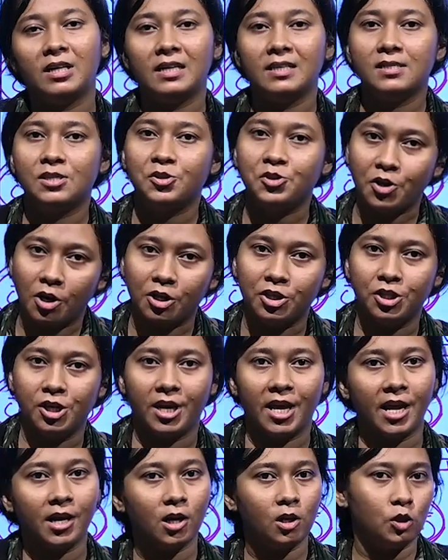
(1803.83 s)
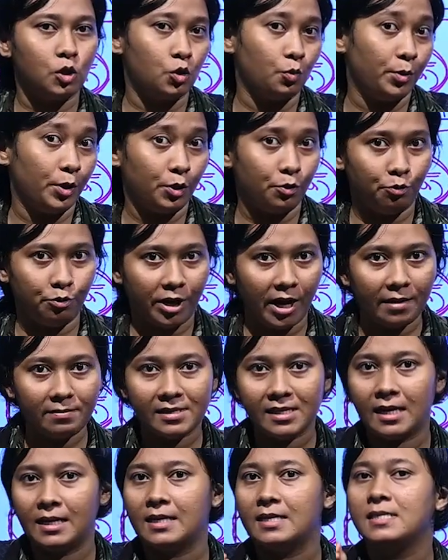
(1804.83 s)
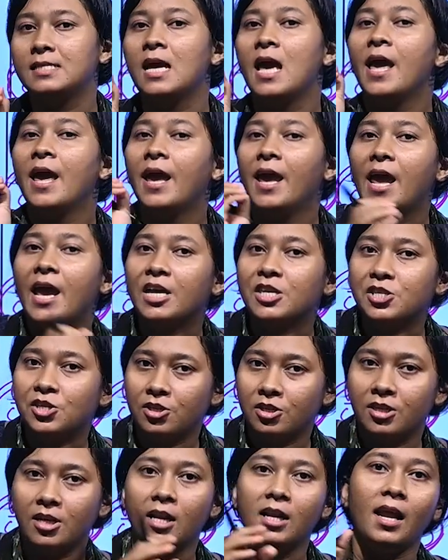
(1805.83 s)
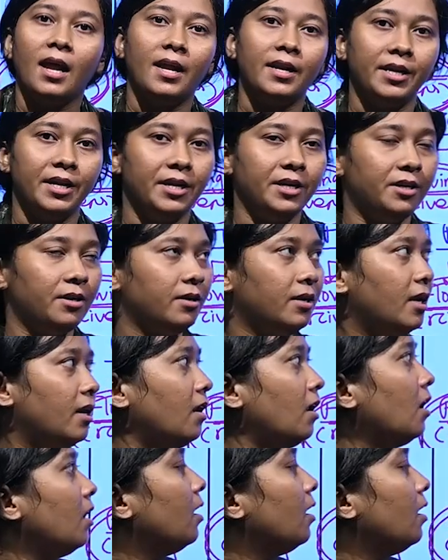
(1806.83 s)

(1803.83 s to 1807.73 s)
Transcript: that structure can also be two types, that is external and internal.